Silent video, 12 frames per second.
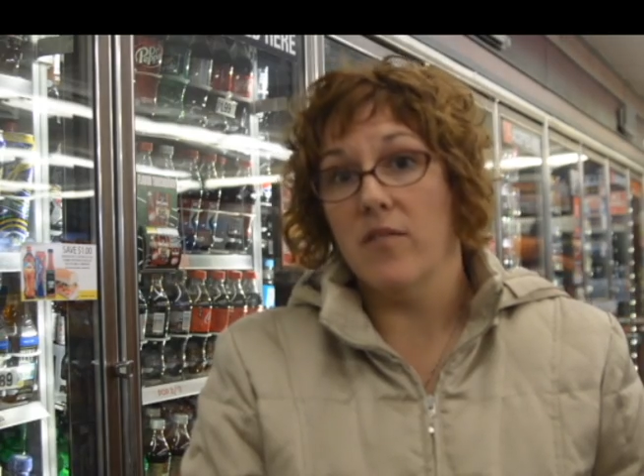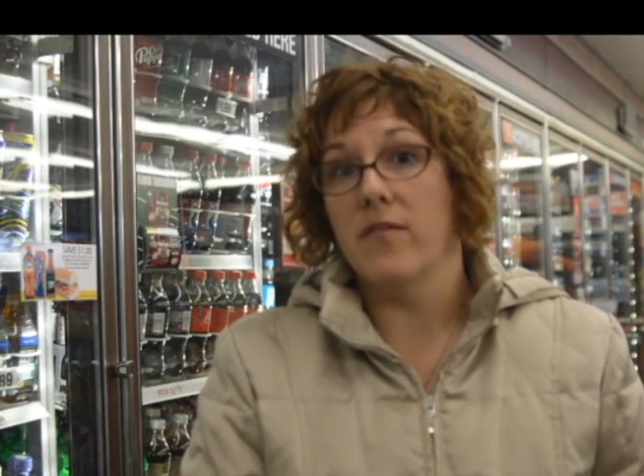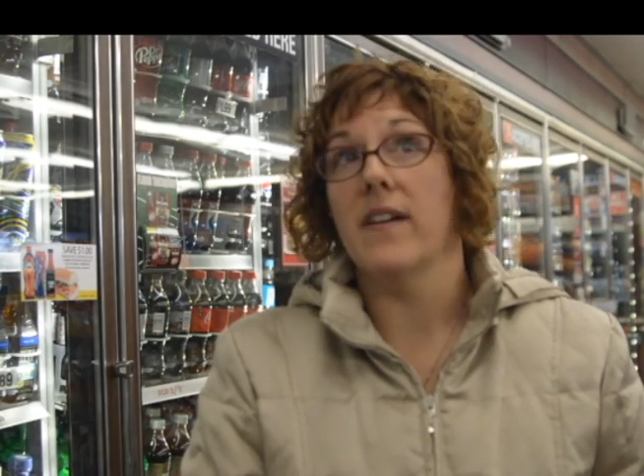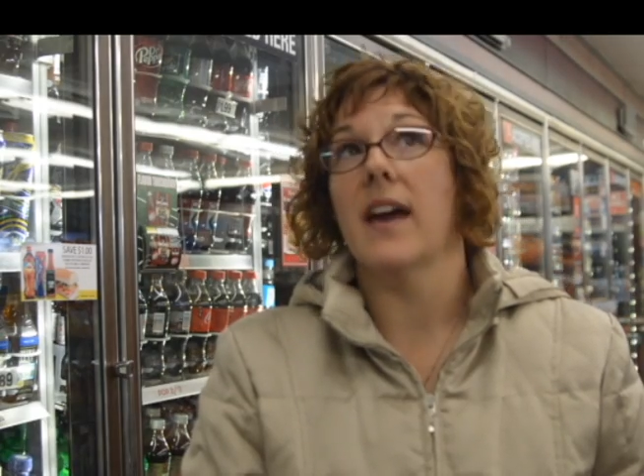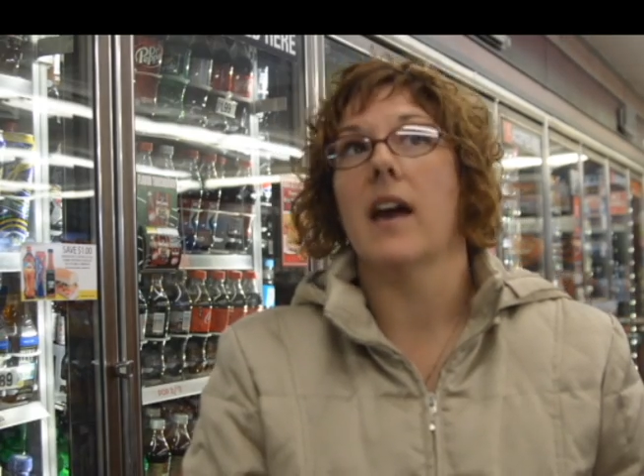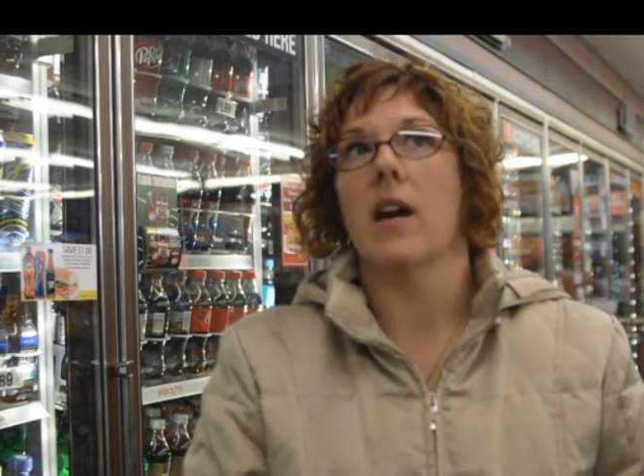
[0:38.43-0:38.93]
a
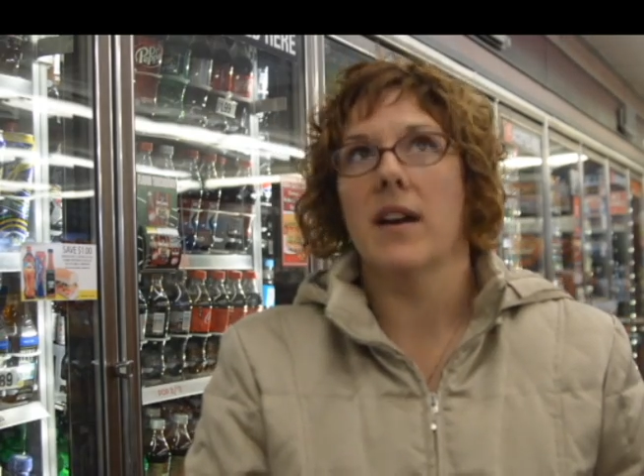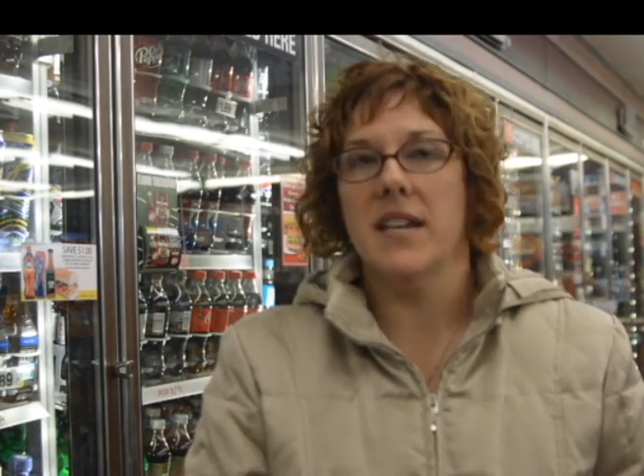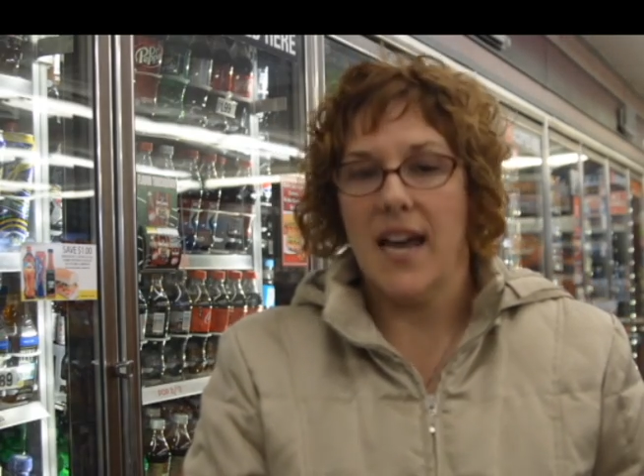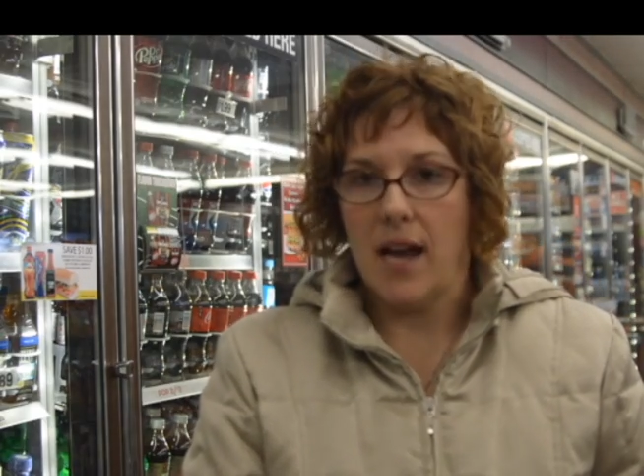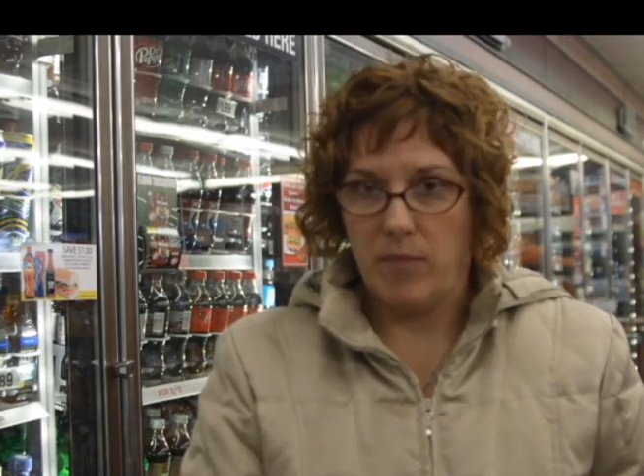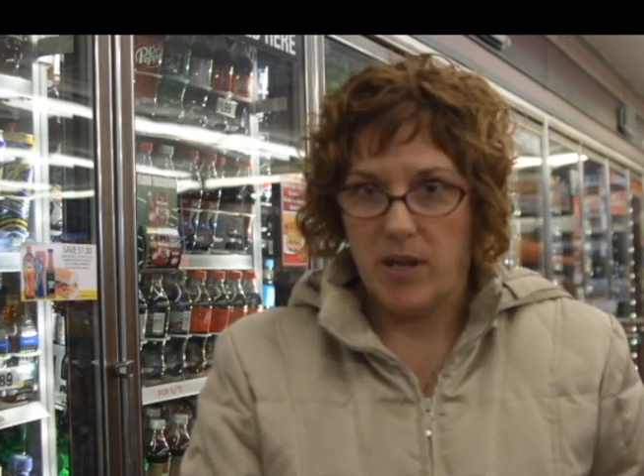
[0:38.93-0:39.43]
very
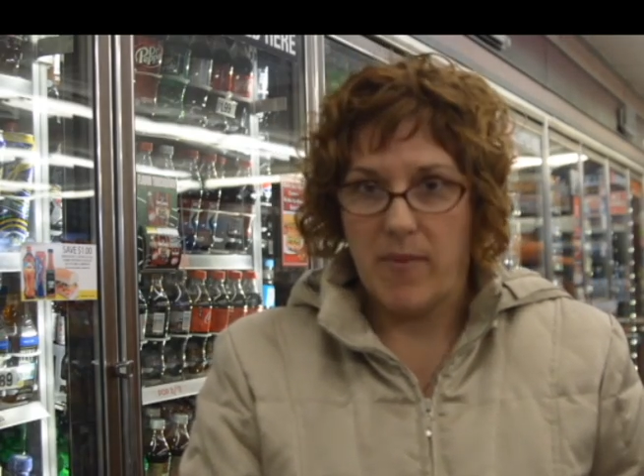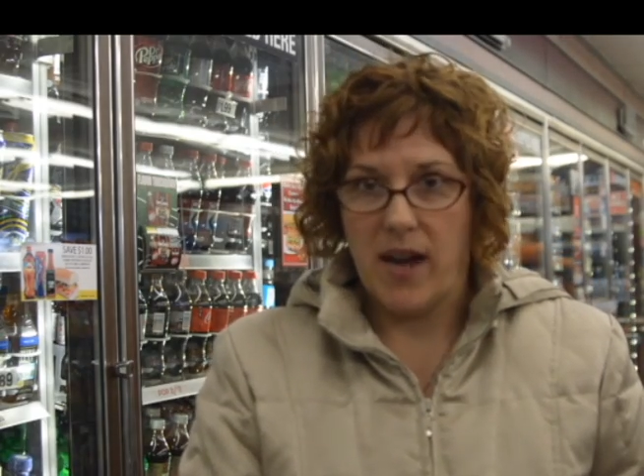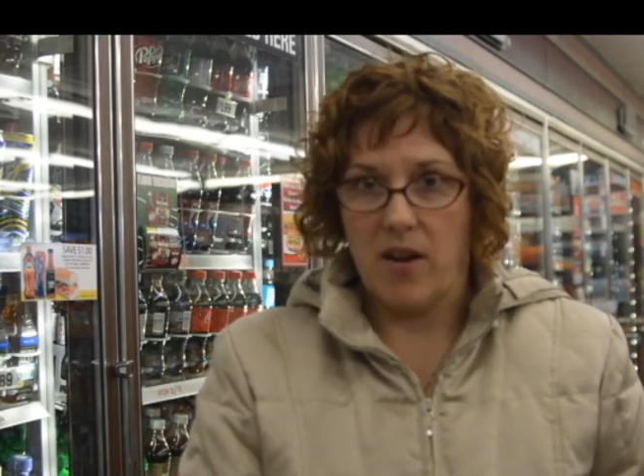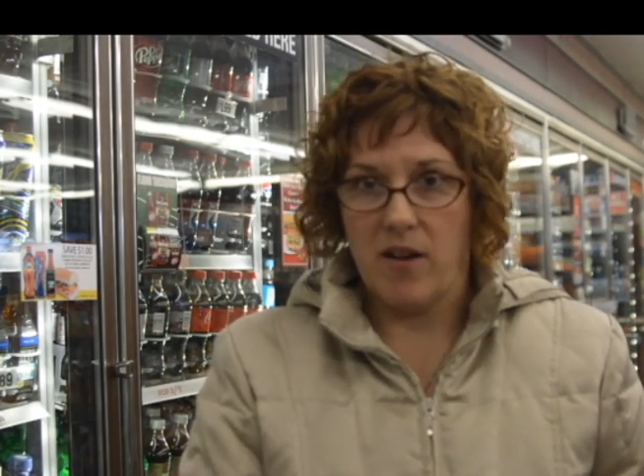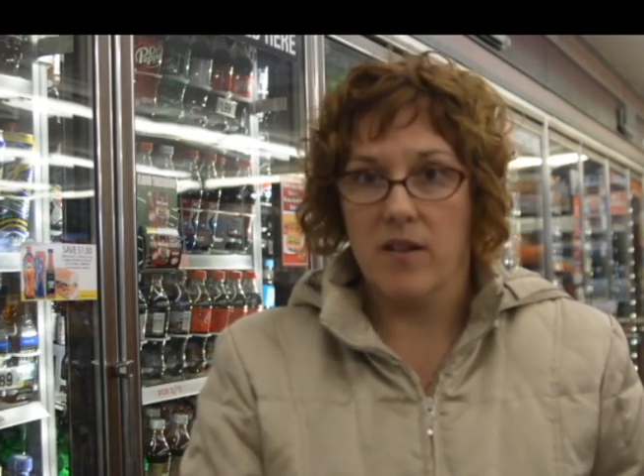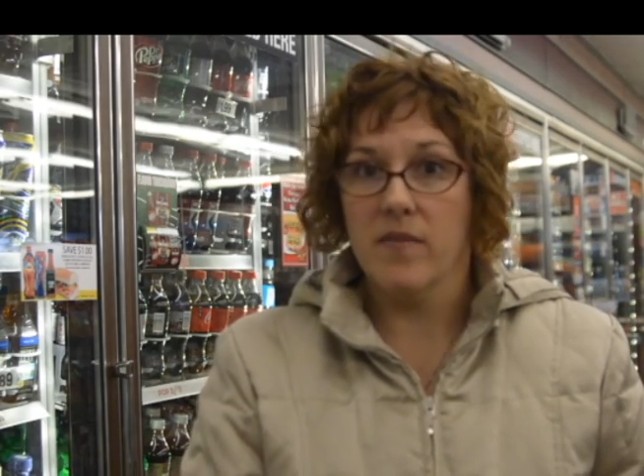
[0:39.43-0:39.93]
timely
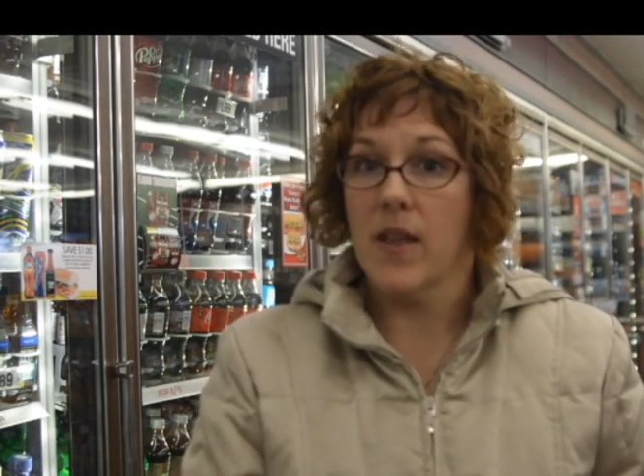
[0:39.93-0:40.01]
manner